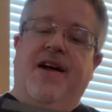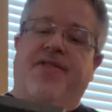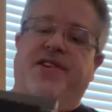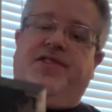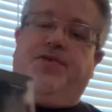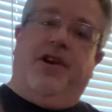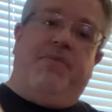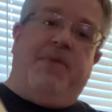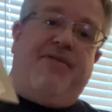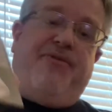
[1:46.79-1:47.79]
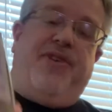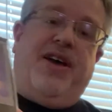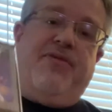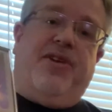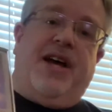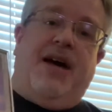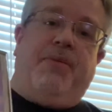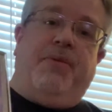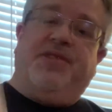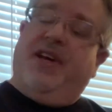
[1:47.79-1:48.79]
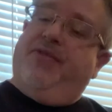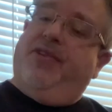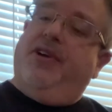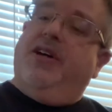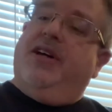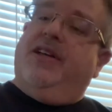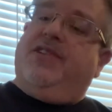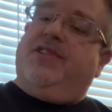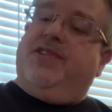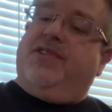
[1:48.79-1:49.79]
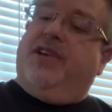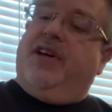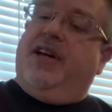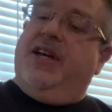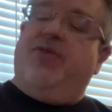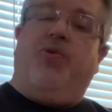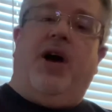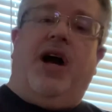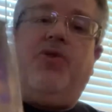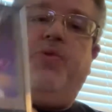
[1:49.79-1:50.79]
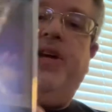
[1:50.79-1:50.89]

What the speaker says: This is one of my favorite albums ever. This is In Rock We